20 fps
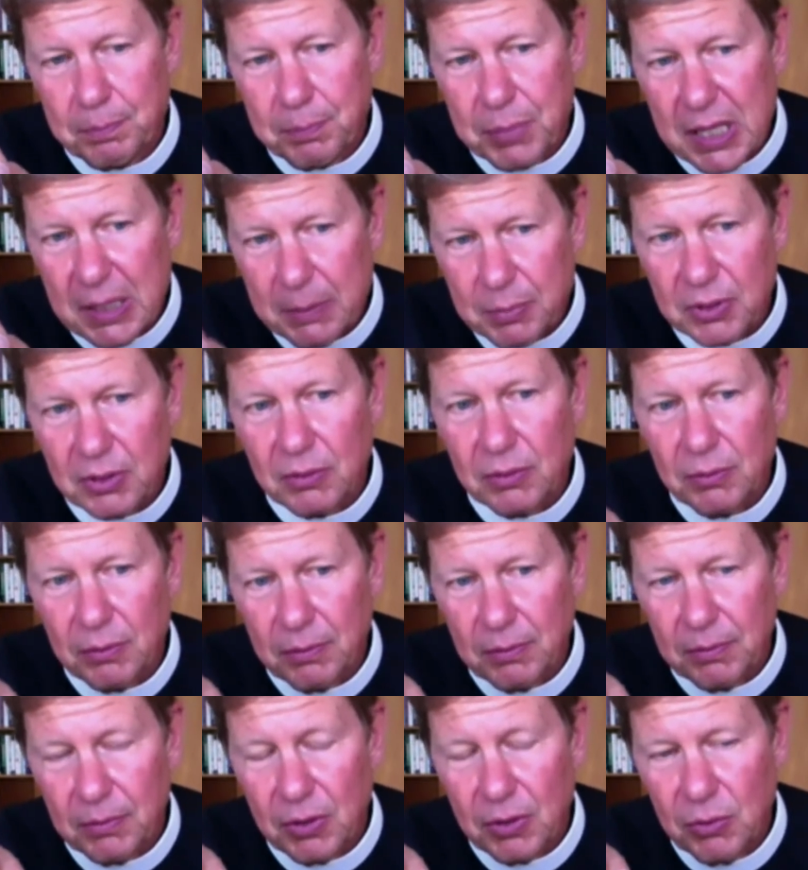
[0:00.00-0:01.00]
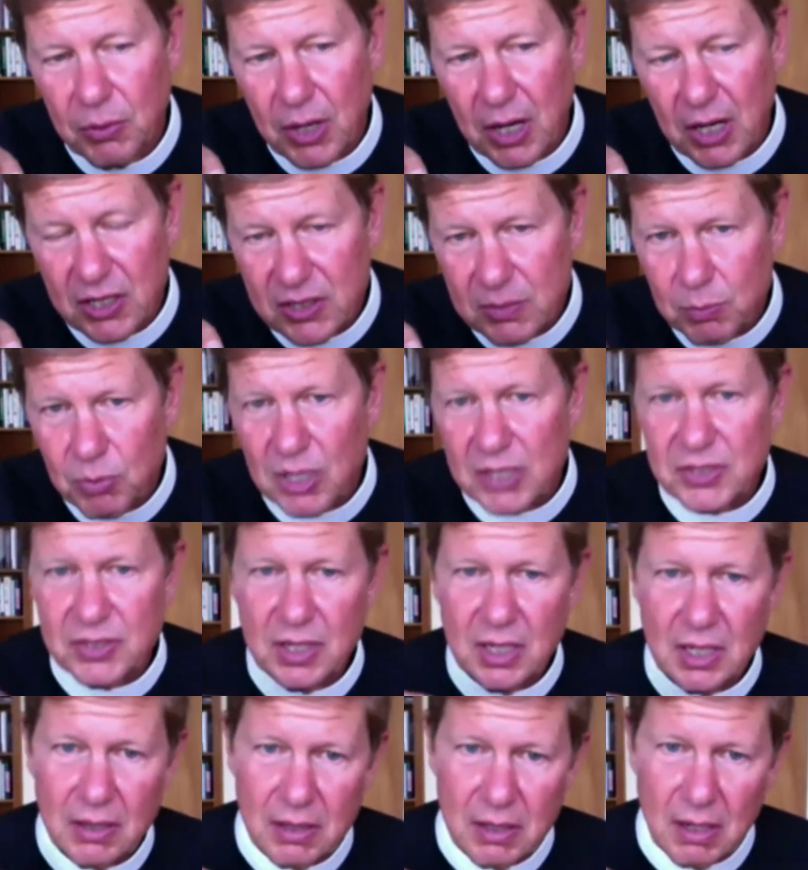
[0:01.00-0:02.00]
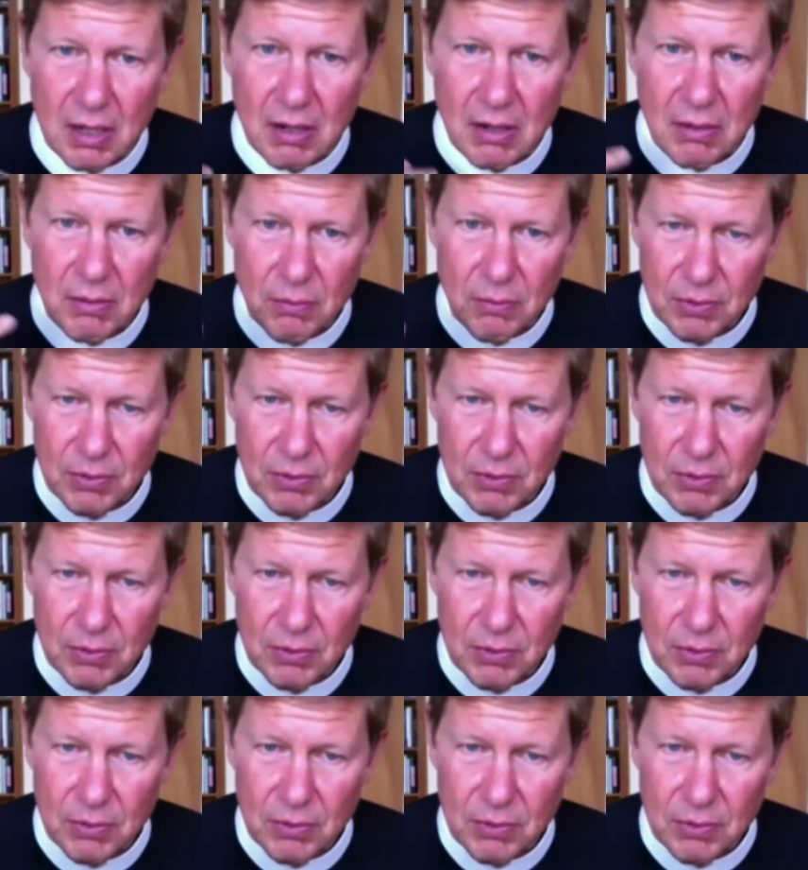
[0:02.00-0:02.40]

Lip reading: people who are expressing their